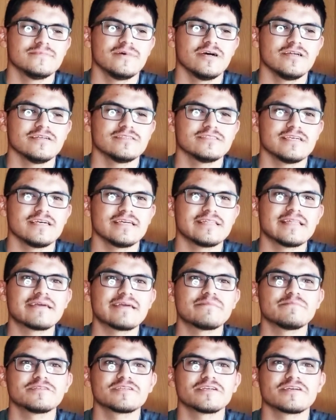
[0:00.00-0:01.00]
Honestly, I think
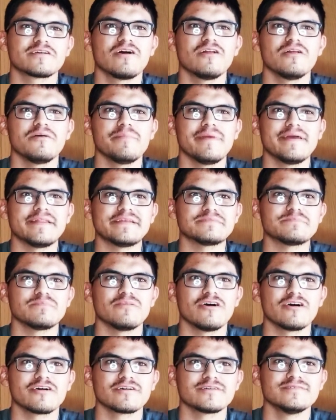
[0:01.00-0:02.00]
I'm just gonna call it Manny's
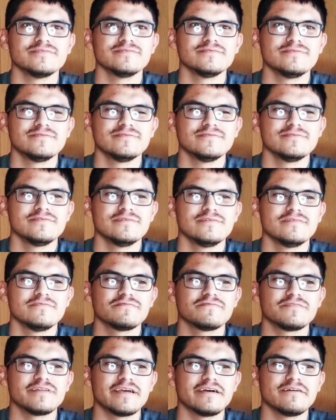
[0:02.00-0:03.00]
blog
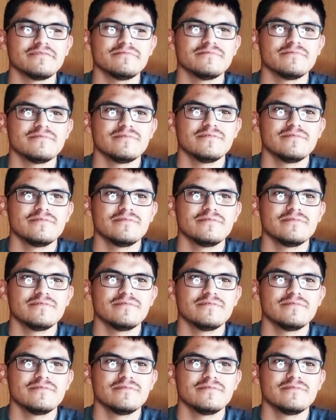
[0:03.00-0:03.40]
for now.